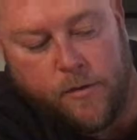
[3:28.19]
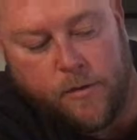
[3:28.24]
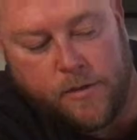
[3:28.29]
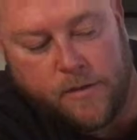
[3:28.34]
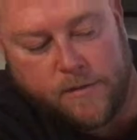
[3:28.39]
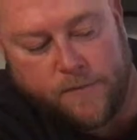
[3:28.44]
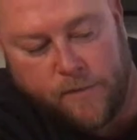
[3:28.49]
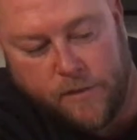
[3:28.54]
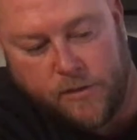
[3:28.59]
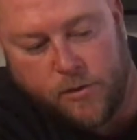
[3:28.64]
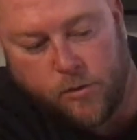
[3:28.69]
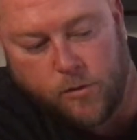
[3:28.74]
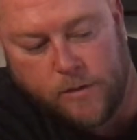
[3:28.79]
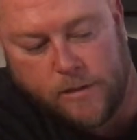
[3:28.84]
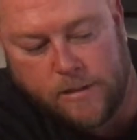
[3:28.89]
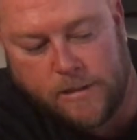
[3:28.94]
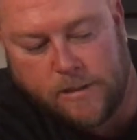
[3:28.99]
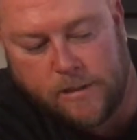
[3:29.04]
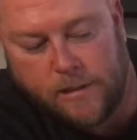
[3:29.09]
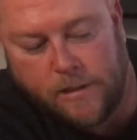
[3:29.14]
You can
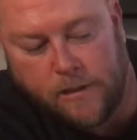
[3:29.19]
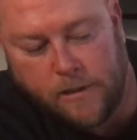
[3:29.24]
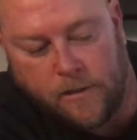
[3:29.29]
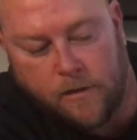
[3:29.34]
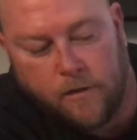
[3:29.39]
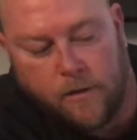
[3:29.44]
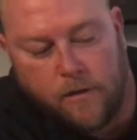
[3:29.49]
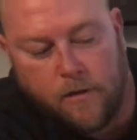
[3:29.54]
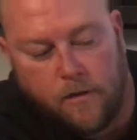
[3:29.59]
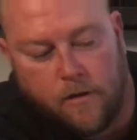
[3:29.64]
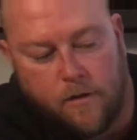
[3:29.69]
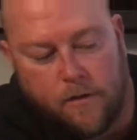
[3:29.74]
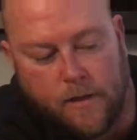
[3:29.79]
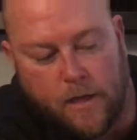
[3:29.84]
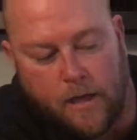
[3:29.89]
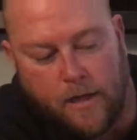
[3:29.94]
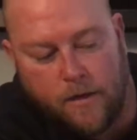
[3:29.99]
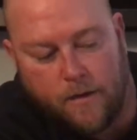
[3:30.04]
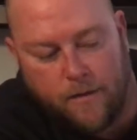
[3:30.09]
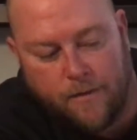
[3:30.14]
visually see
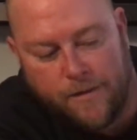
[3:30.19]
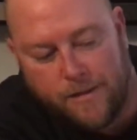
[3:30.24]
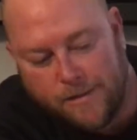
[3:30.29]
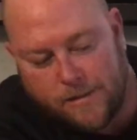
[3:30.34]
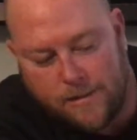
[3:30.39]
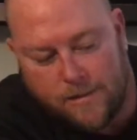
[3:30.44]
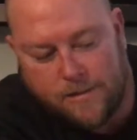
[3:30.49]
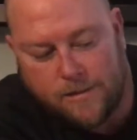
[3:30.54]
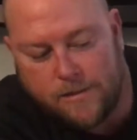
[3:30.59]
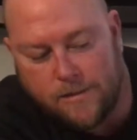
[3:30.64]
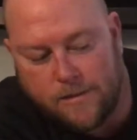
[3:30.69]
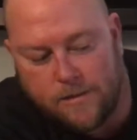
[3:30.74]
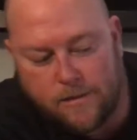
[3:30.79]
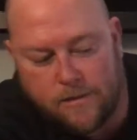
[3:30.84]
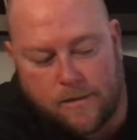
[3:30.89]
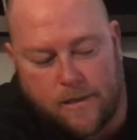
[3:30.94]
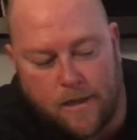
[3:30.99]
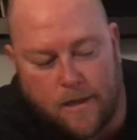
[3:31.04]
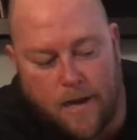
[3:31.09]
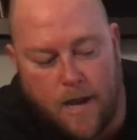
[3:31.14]
that these things
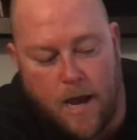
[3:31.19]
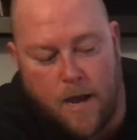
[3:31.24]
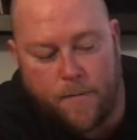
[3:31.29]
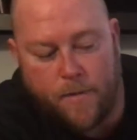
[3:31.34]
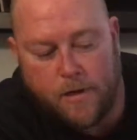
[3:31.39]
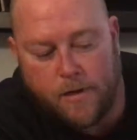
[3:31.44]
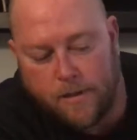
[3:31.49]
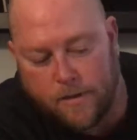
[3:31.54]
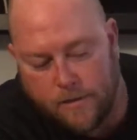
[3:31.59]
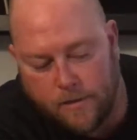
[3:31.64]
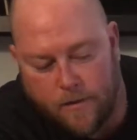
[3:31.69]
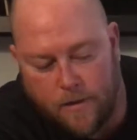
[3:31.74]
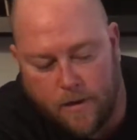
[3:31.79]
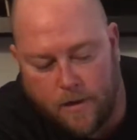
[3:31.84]
can happen.